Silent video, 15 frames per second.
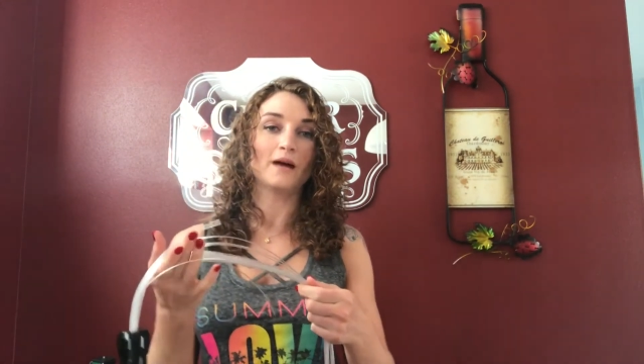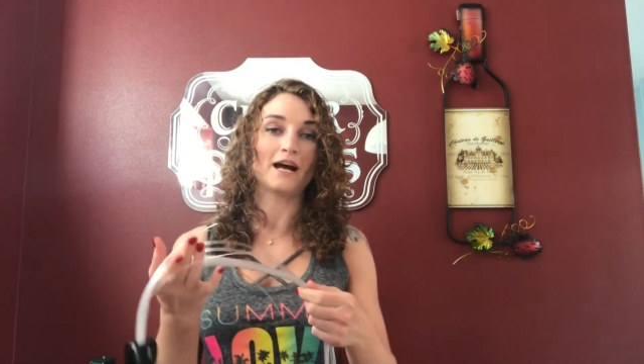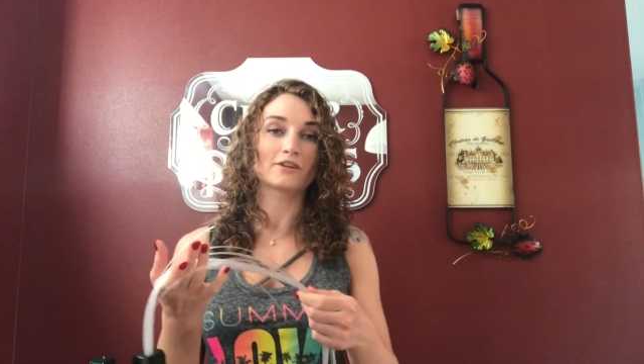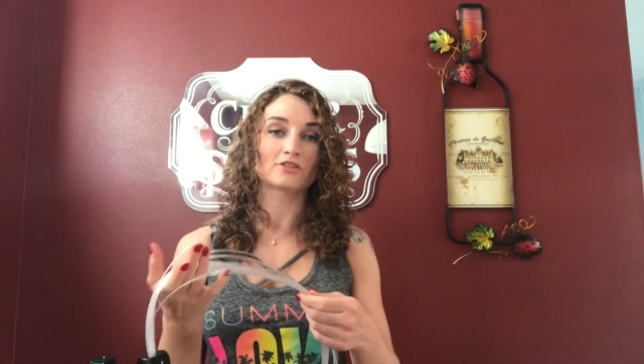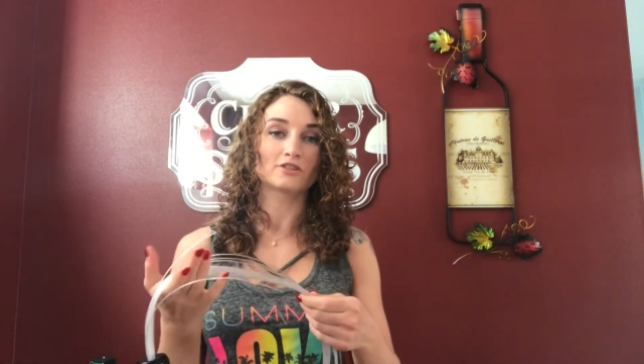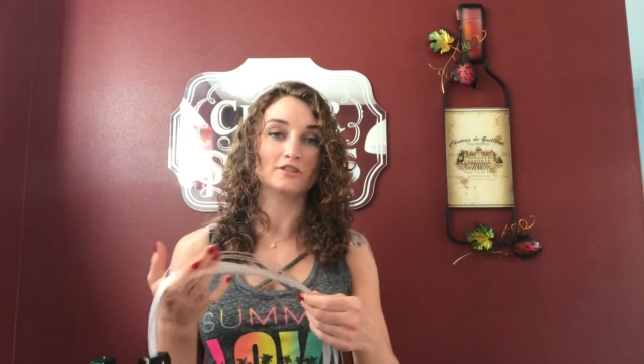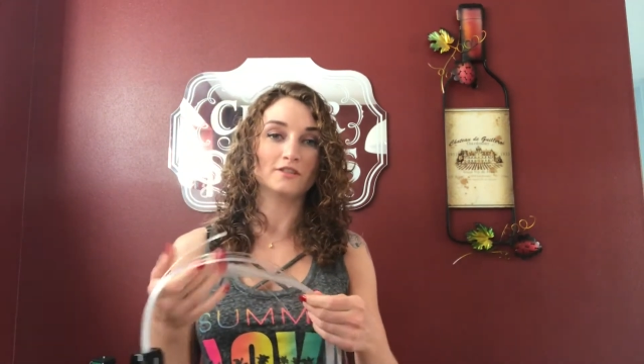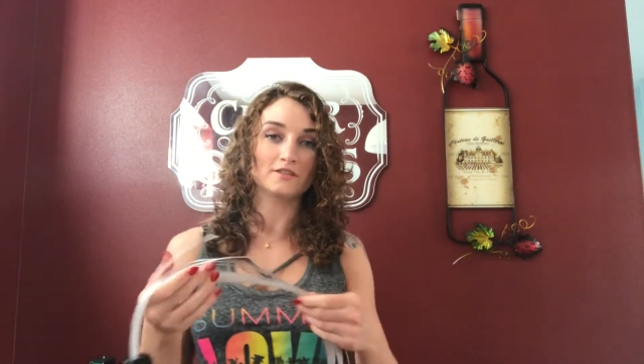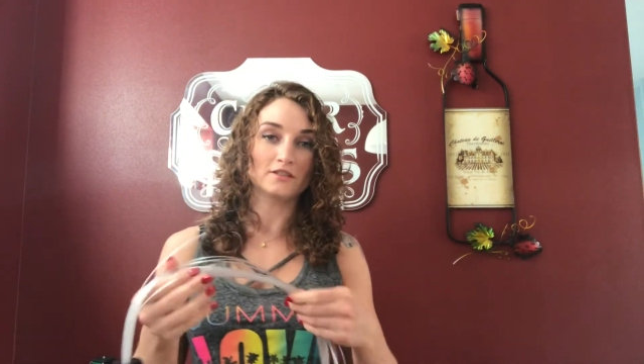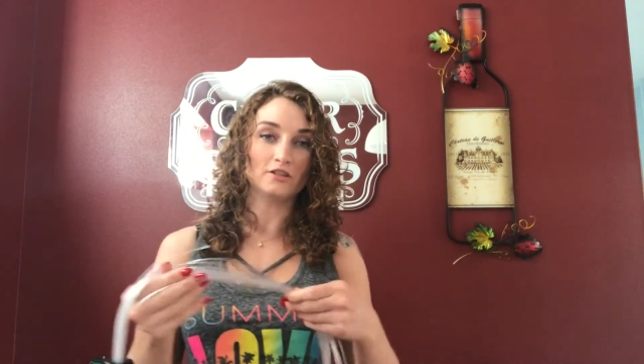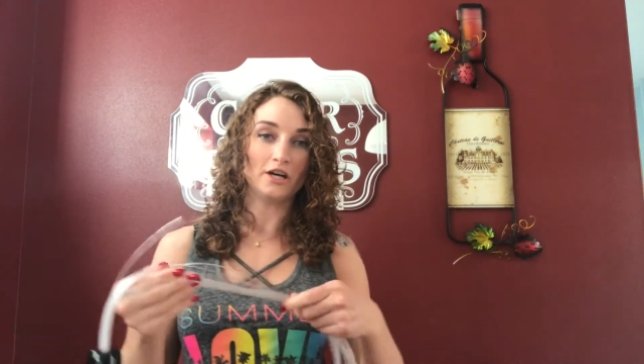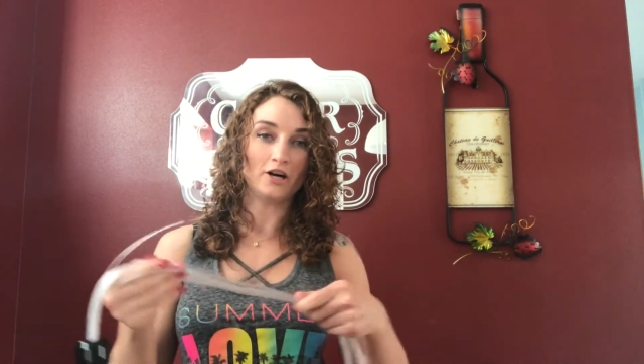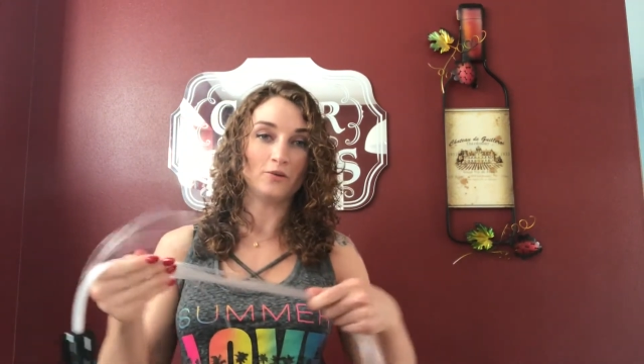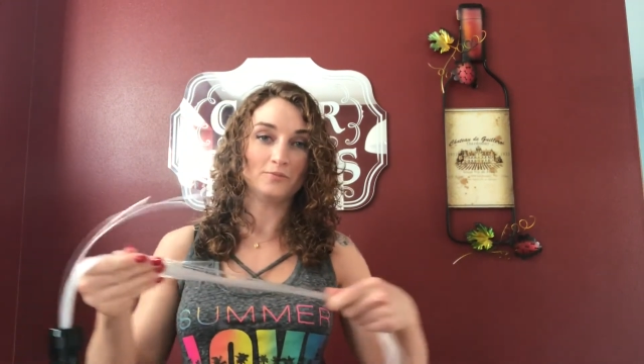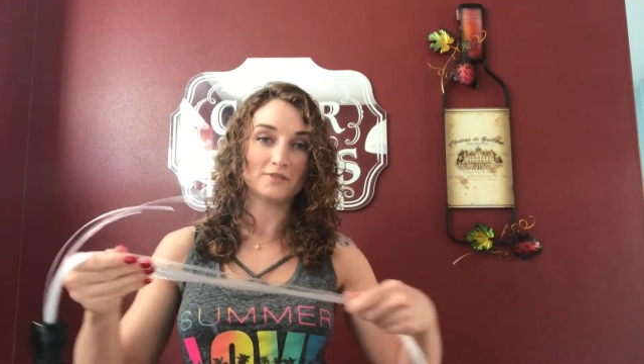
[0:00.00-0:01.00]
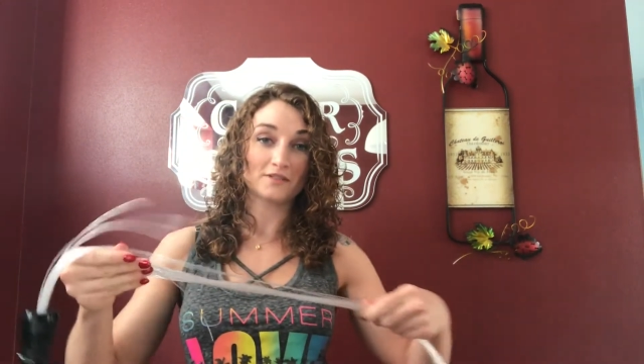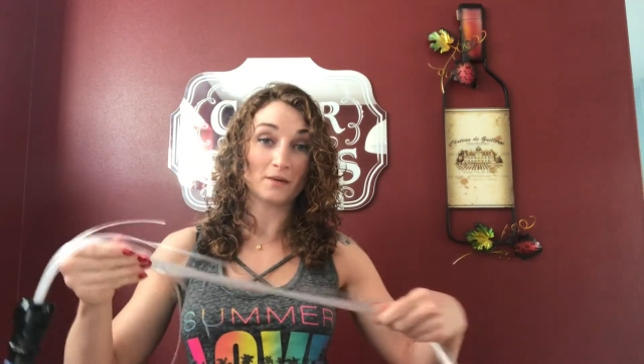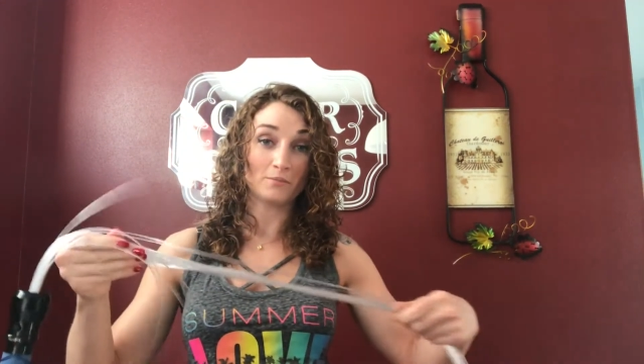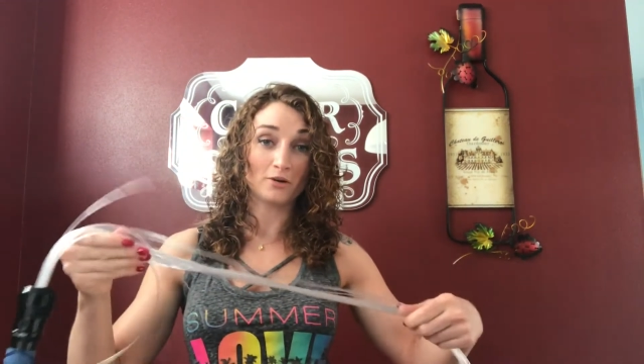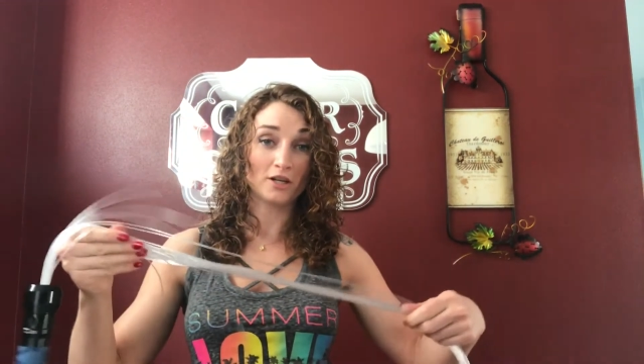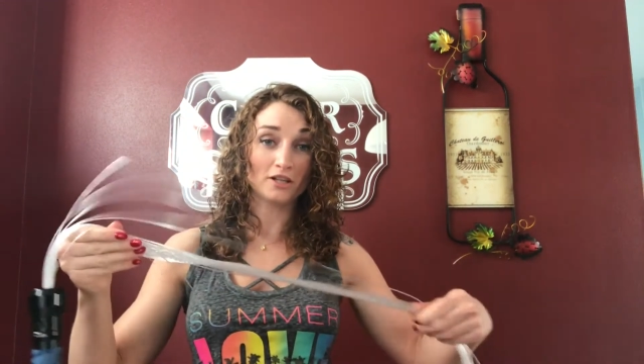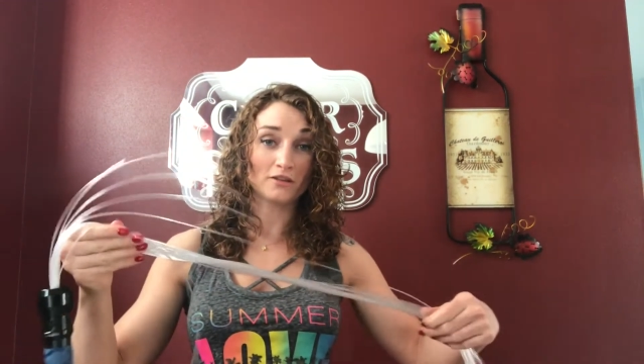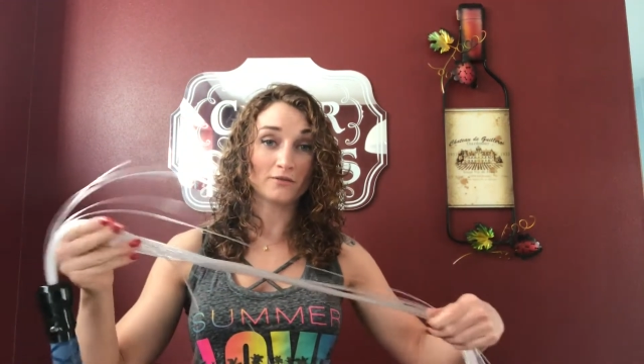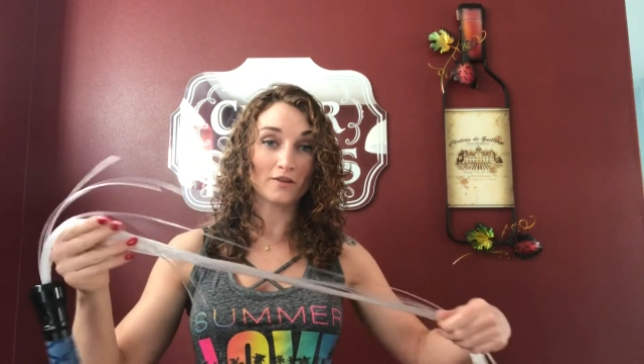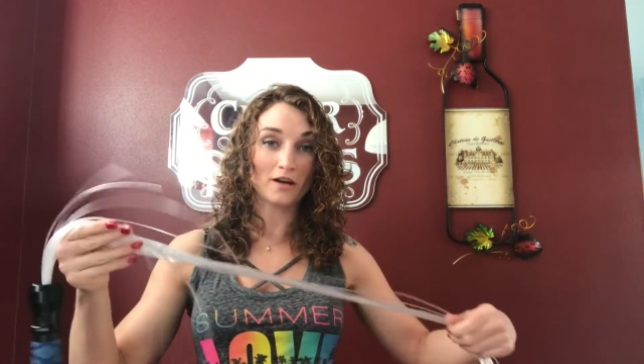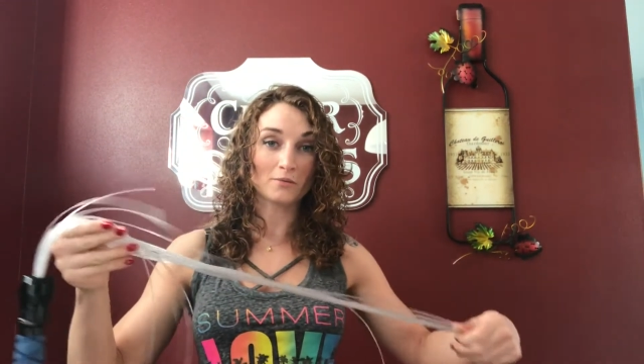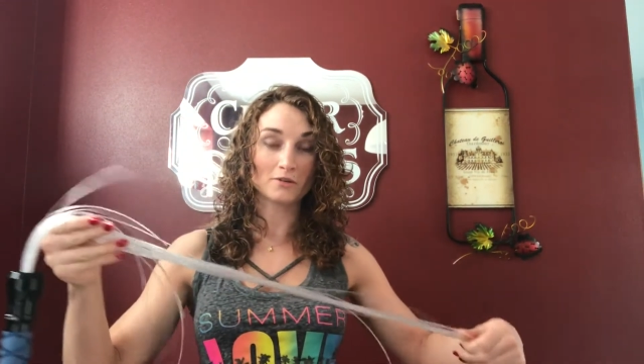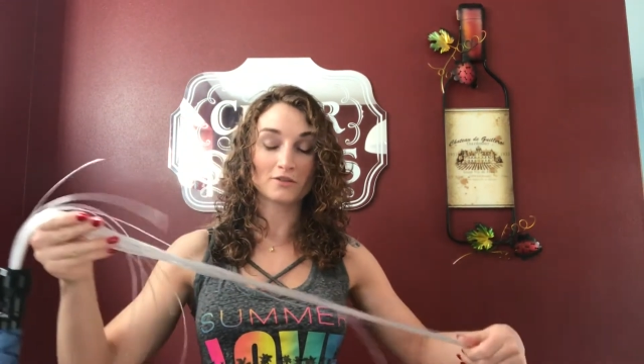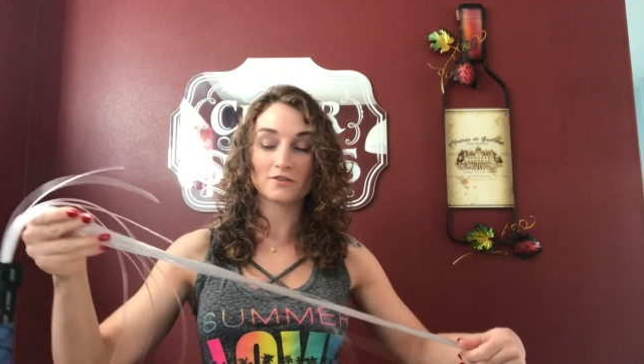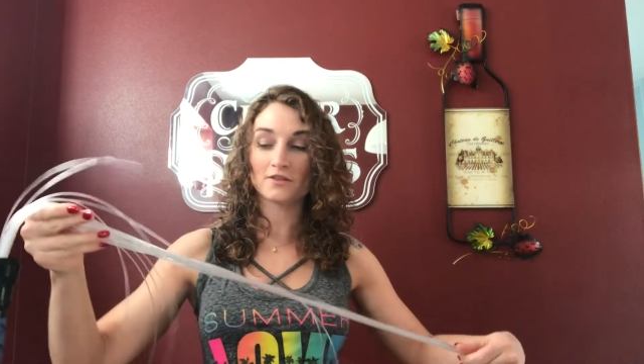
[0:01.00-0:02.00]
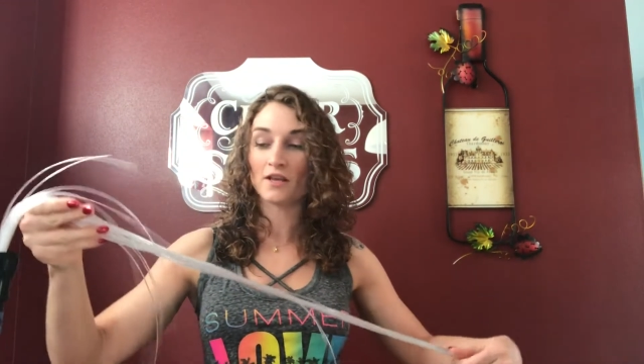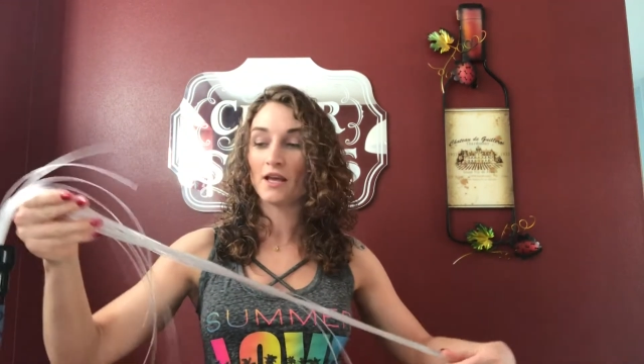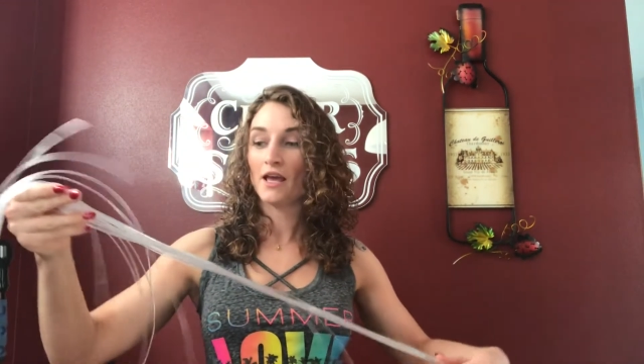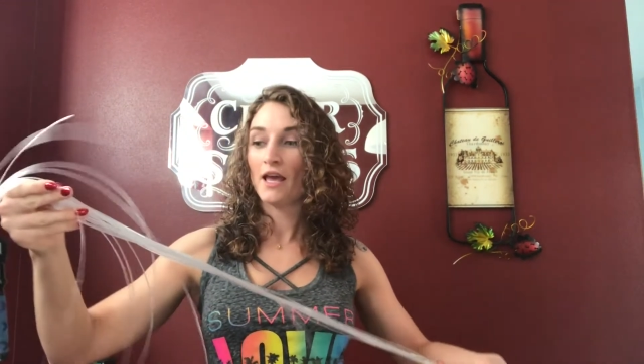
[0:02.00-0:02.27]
actually still helps separate the fibers.